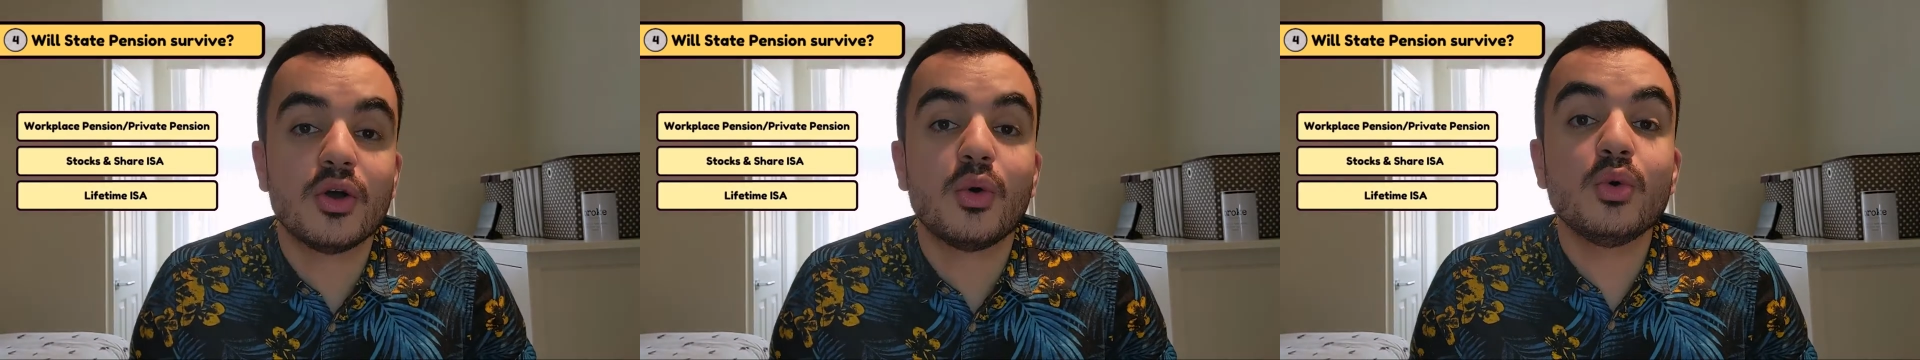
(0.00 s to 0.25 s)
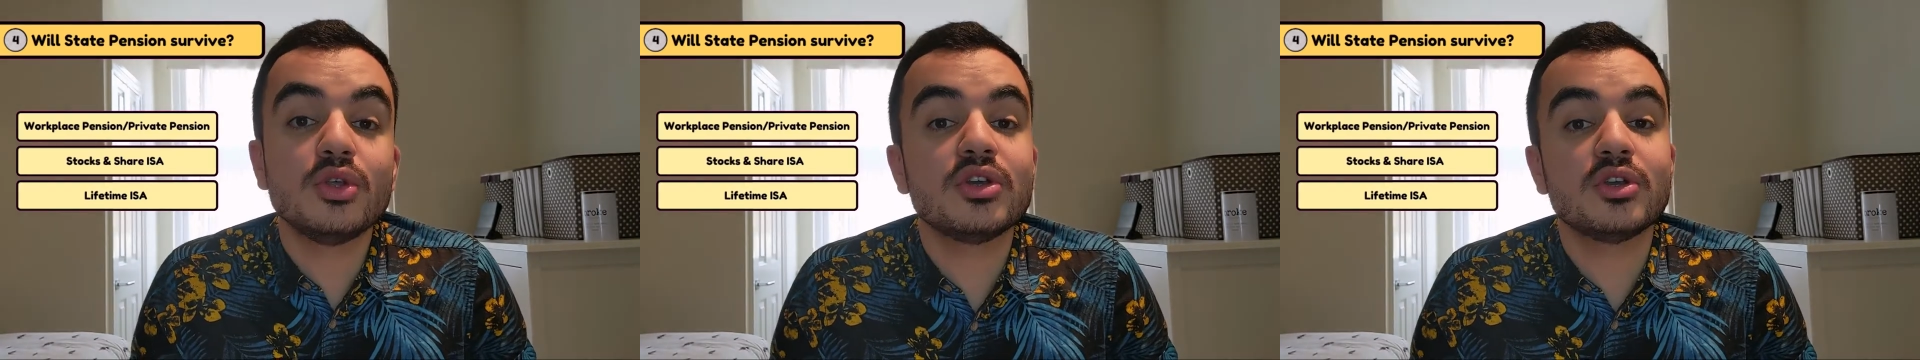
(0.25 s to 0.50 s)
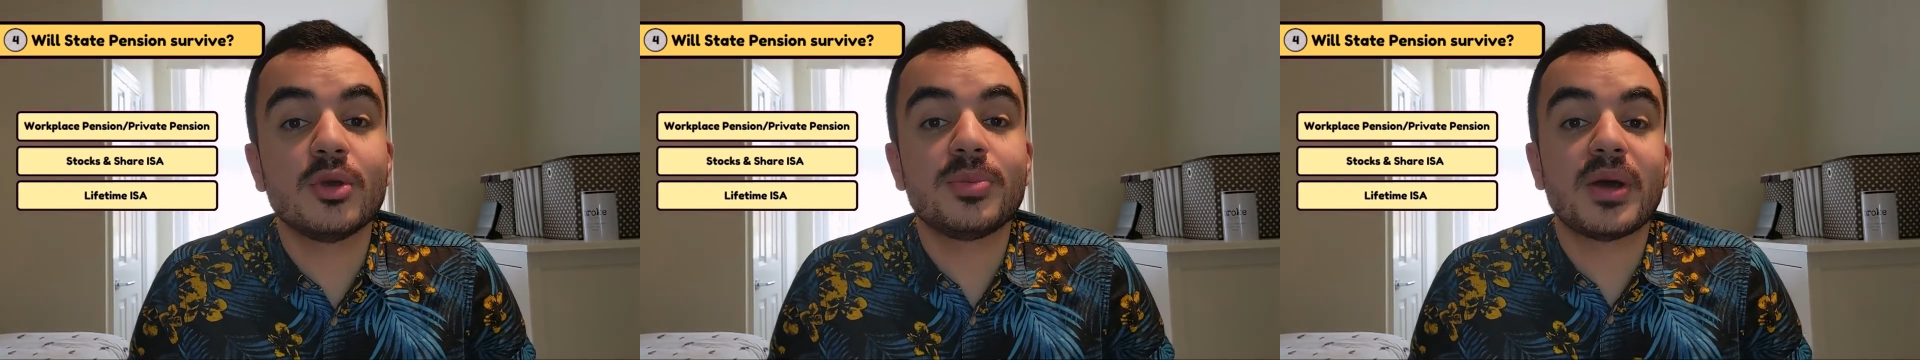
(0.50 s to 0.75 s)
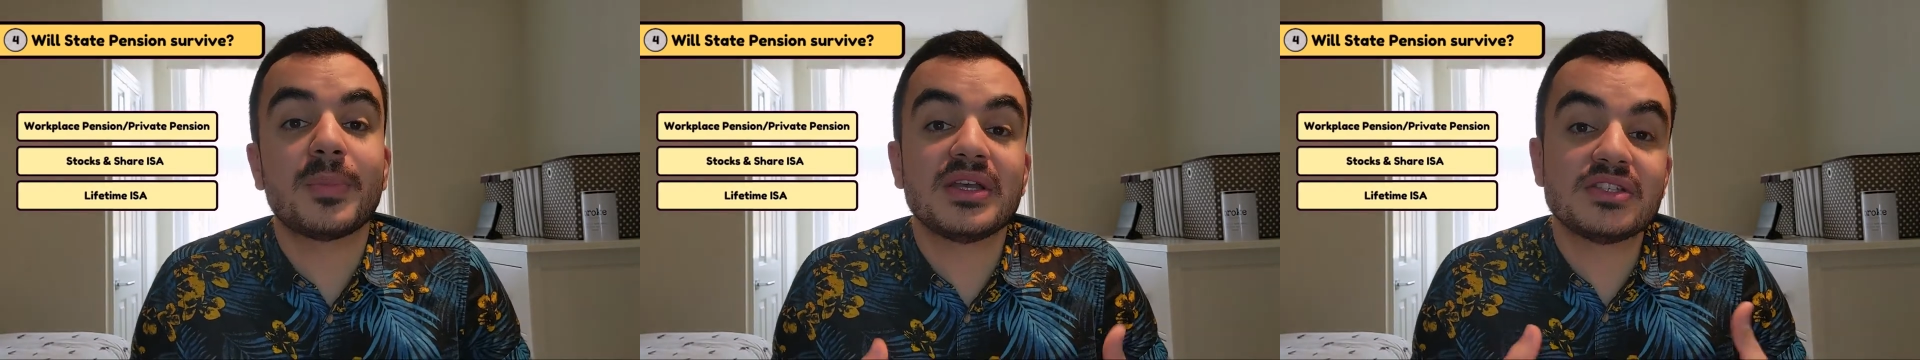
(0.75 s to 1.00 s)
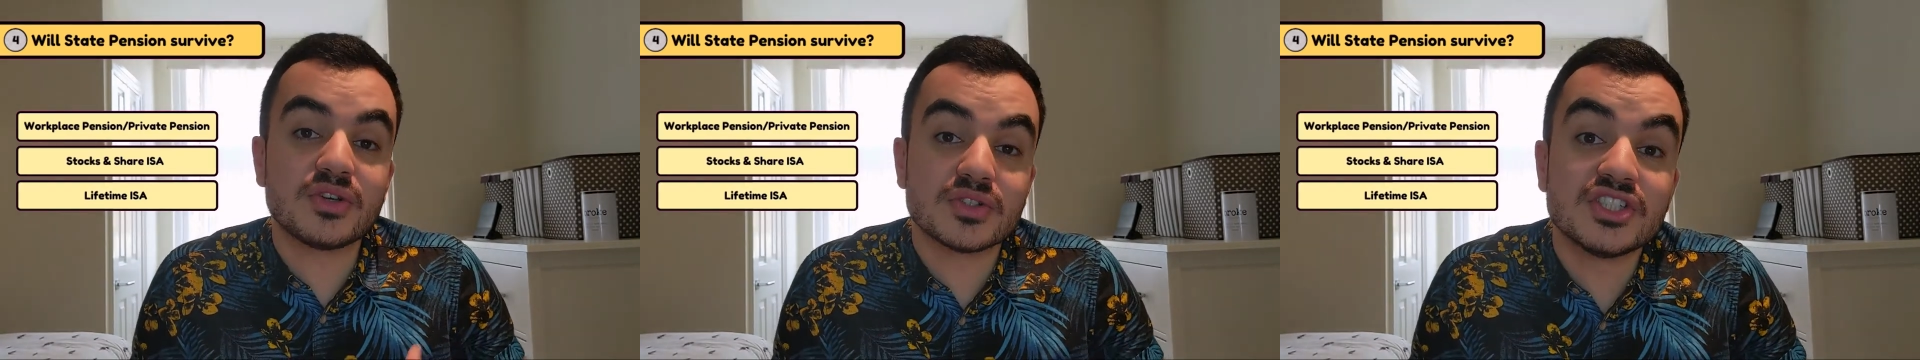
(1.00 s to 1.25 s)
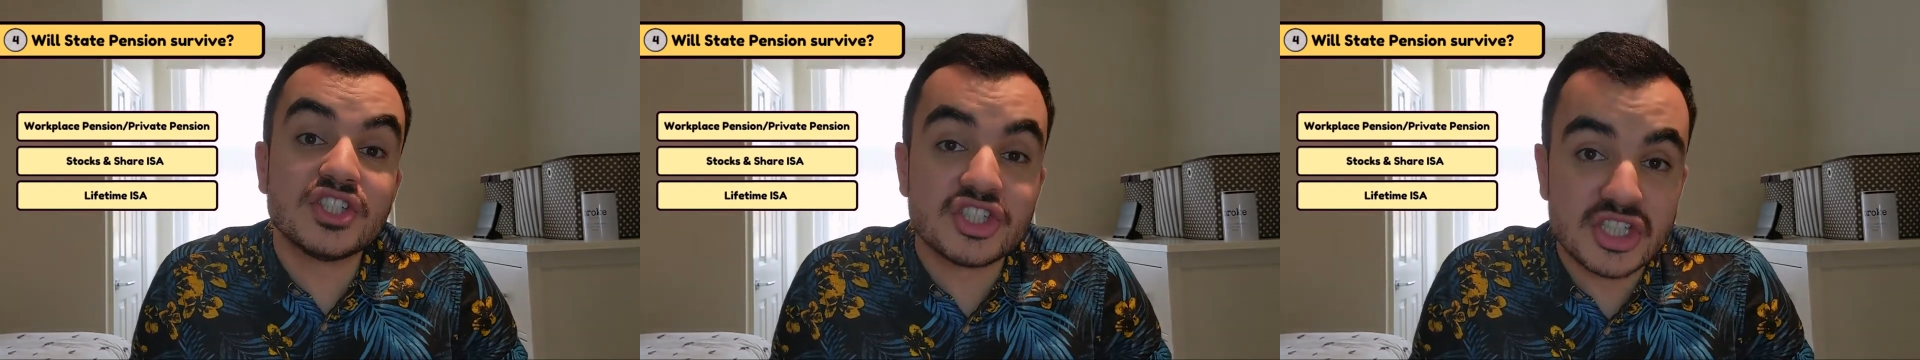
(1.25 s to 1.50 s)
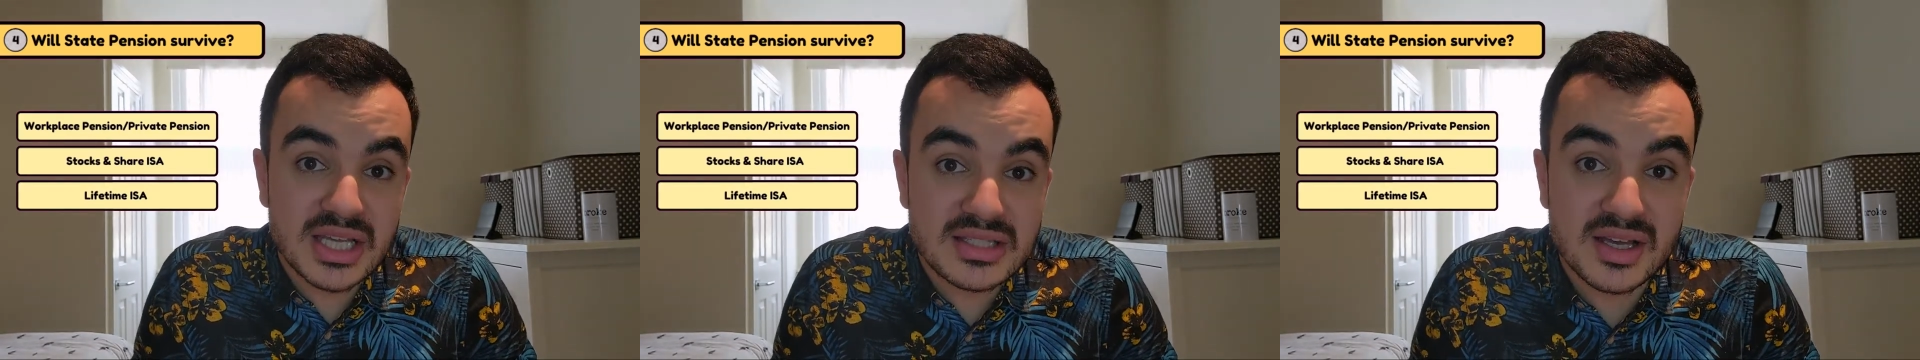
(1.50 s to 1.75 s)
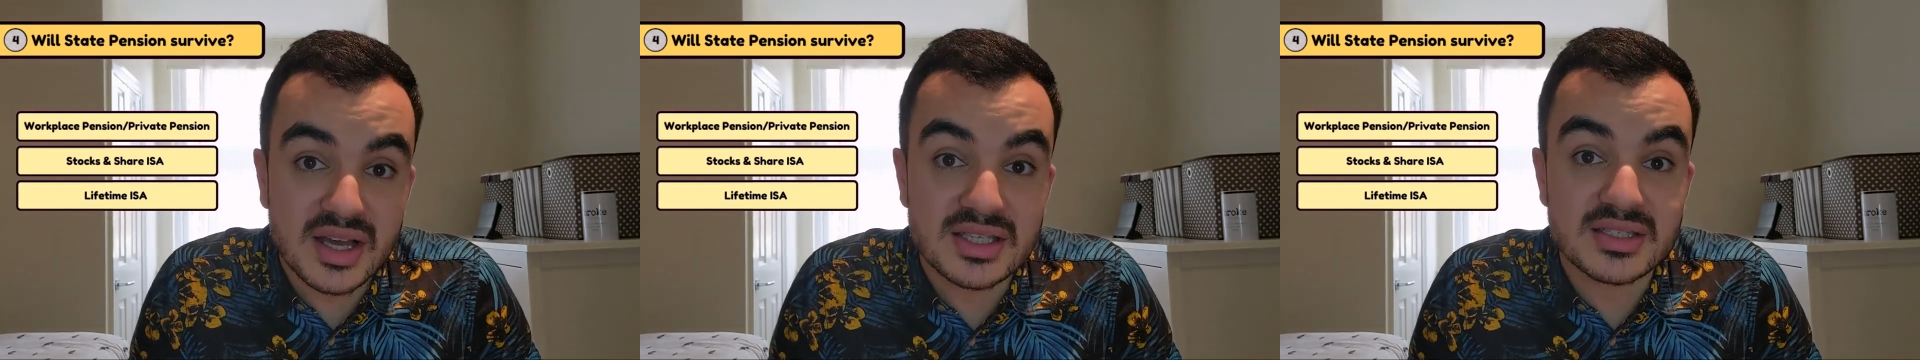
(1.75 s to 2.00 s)
or you can open up a stocks and
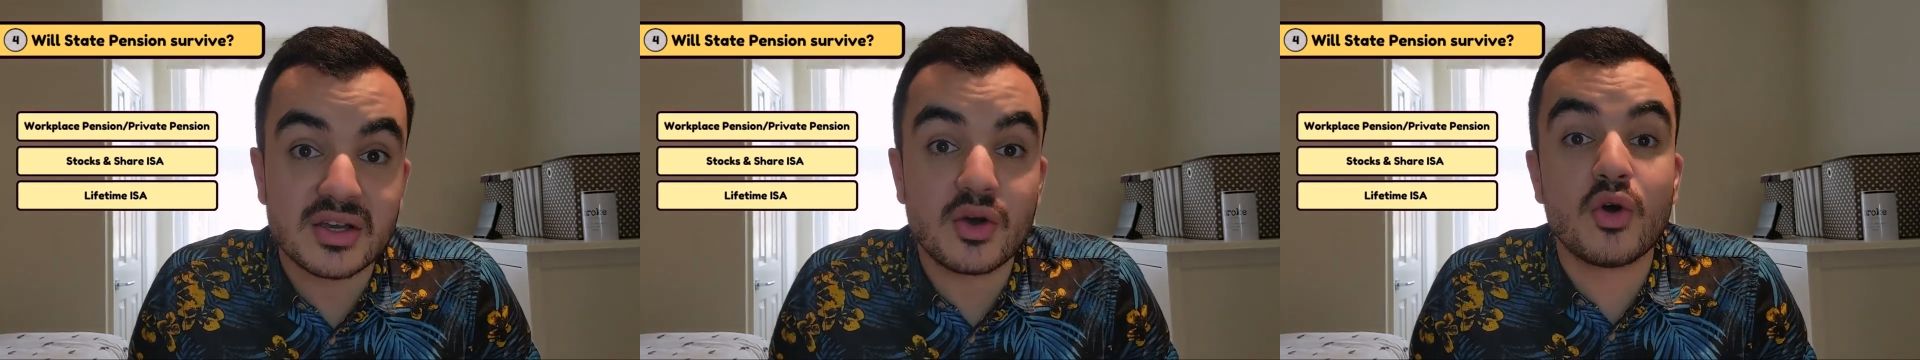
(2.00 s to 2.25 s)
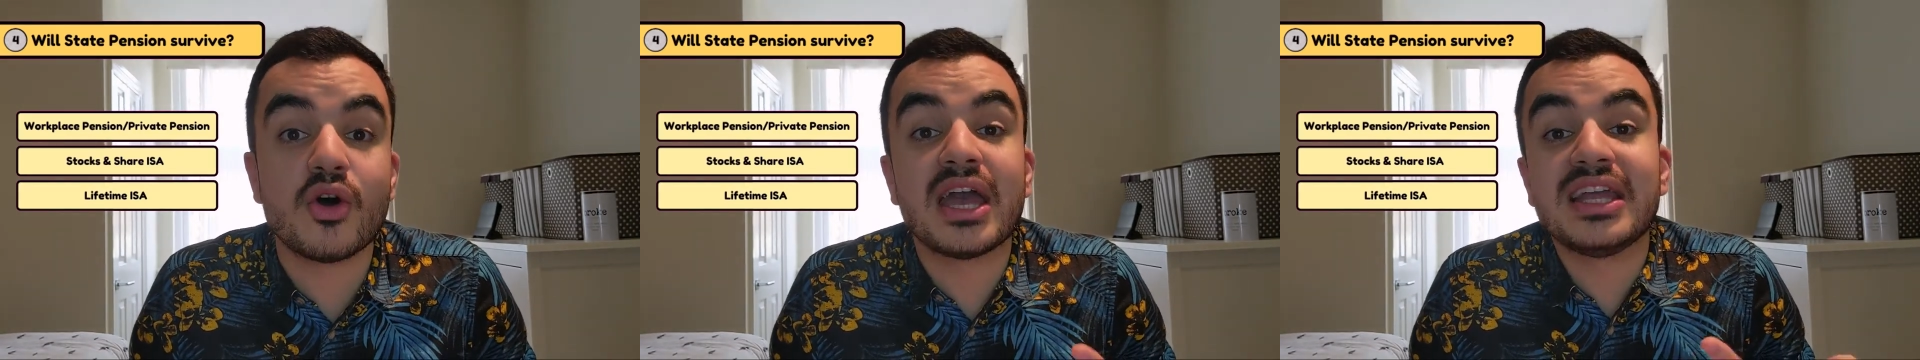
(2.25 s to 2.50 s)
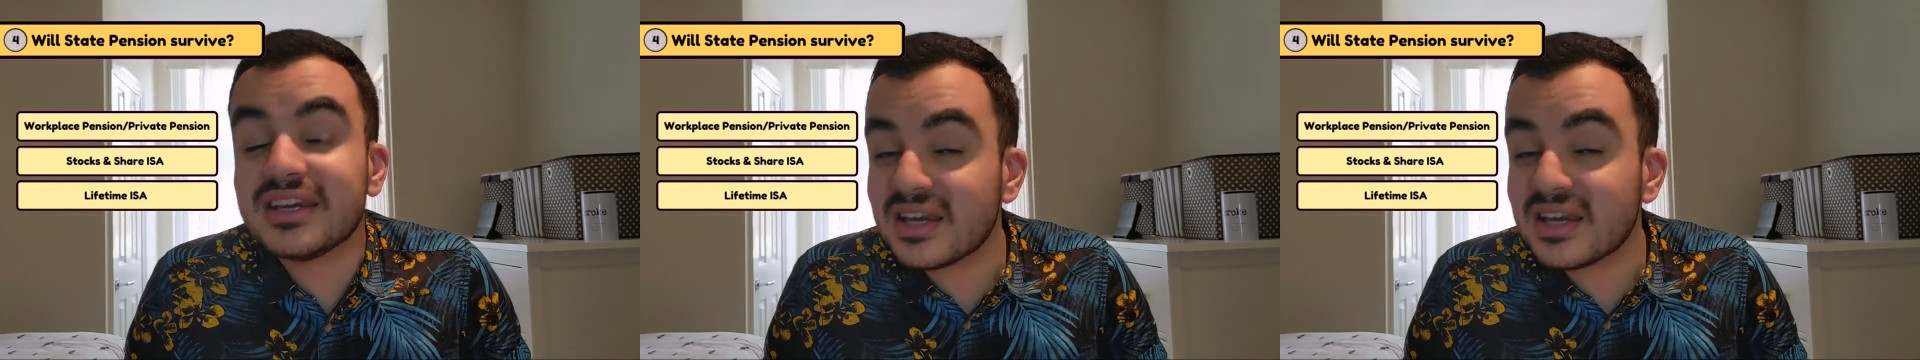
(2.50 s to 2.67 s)
shares ISA or a